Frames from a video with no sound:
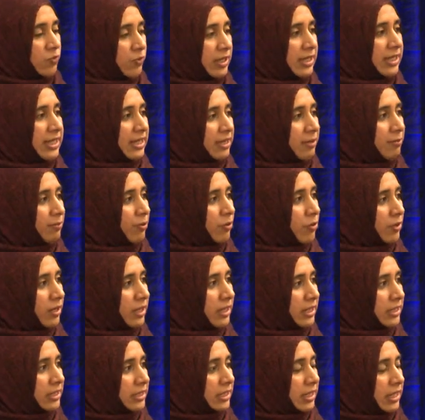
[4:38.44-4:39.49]
really
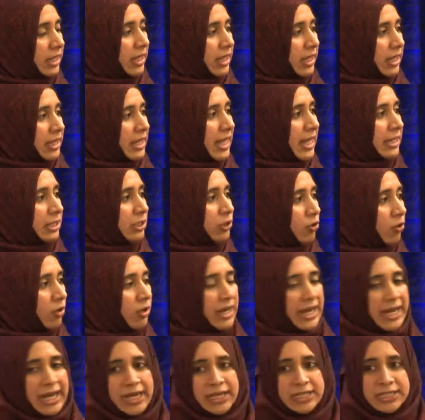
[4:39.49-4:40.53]
important that
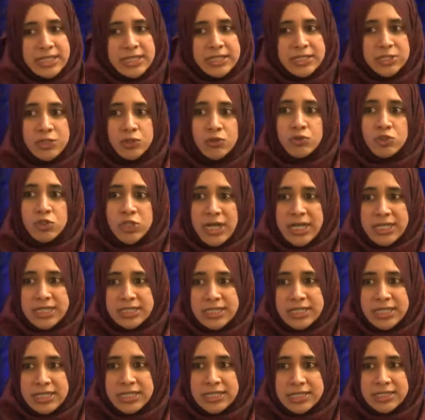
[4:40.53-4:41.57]
your access to
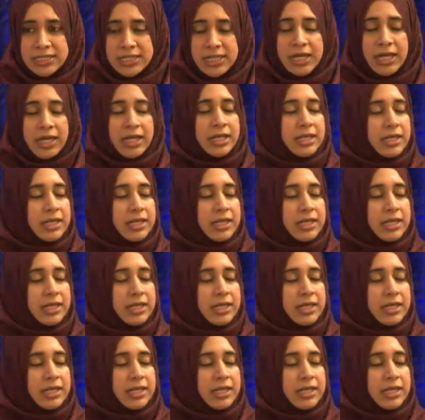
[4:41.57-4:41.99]
justice